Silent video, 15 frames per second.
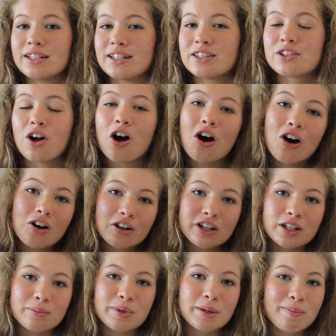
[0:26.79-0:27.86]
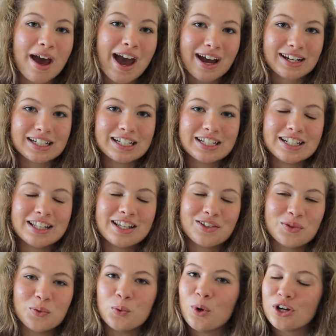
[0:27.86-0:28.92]
It's all going to be packed into this
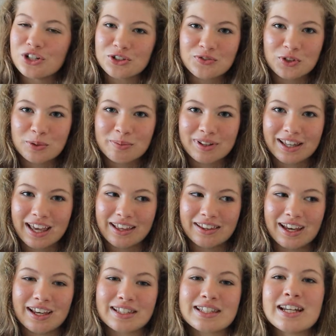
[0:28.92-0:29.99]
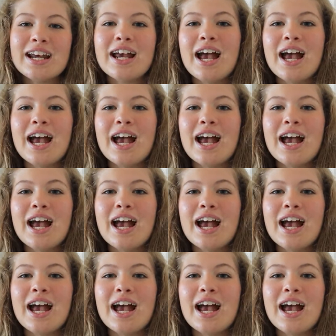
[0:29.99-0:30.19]
wonderful playlist.